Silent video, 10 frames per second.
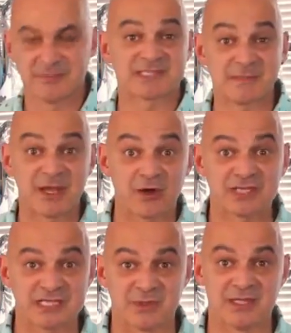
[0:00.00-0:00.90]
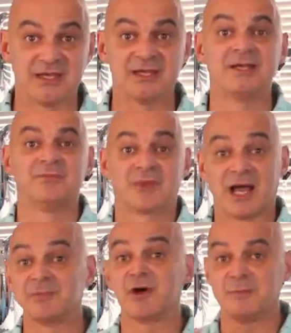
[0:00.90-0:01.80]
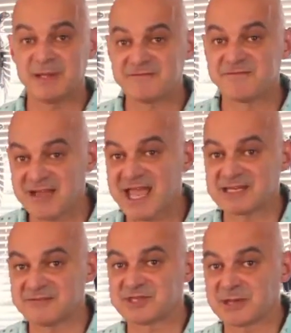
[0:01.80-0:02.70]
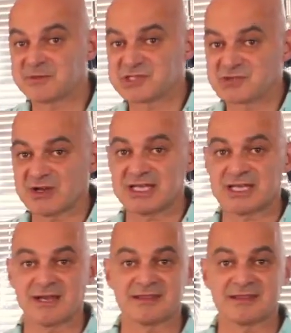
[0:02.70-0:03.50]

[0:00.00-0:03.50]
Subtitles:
But to be honest with you, I'm not a big fan of double straining.